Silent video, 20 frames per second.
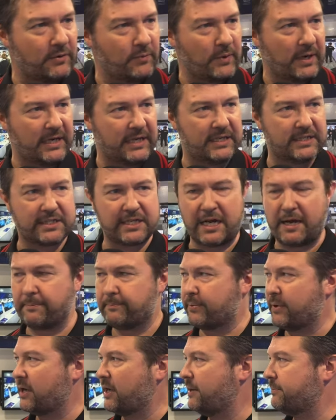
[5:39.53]
when it's
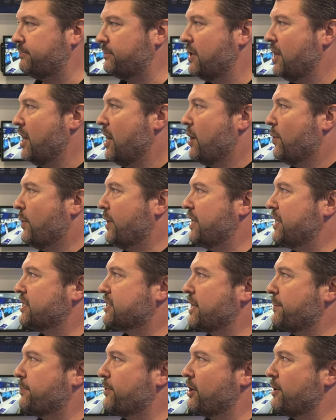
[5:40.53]
up
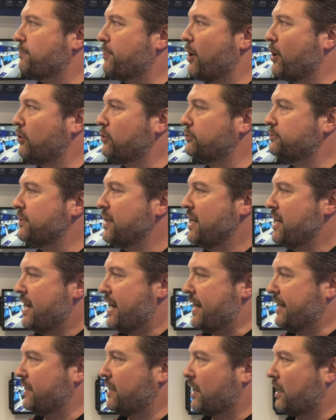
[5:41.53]
on a pole.
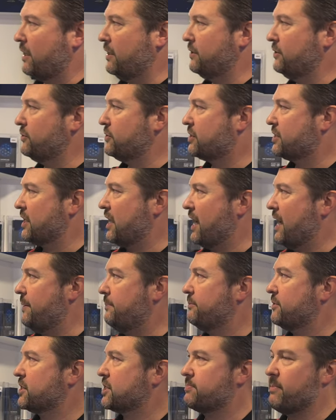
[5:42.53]
It includes
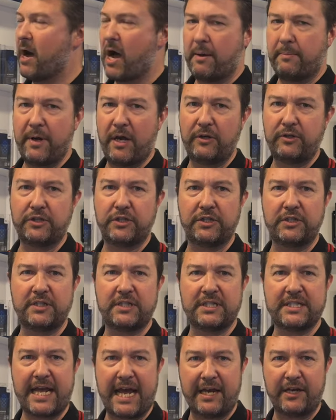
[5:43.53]
smart motion
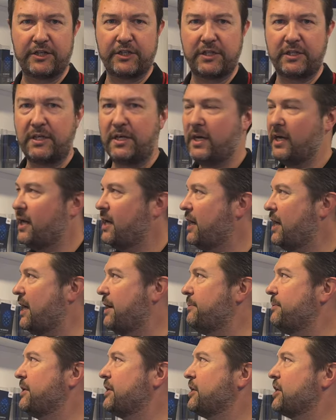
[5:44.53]
detection,
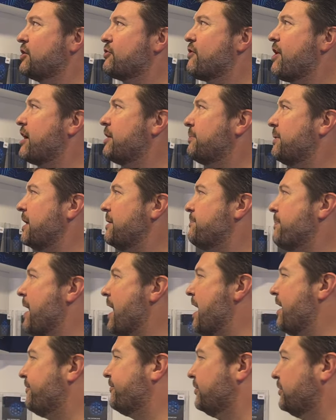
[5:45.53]
an incredibly
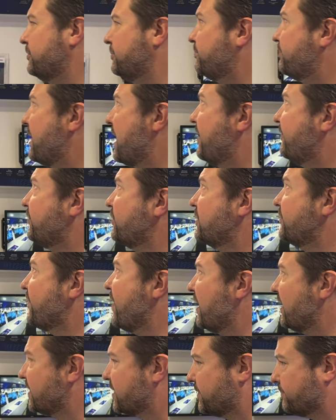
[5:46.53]
powerful
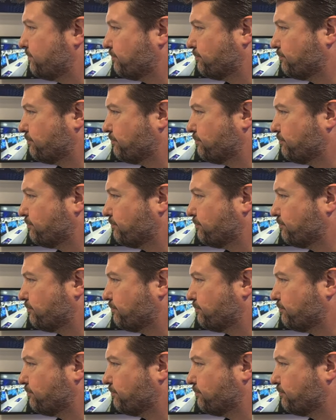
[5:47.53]
device.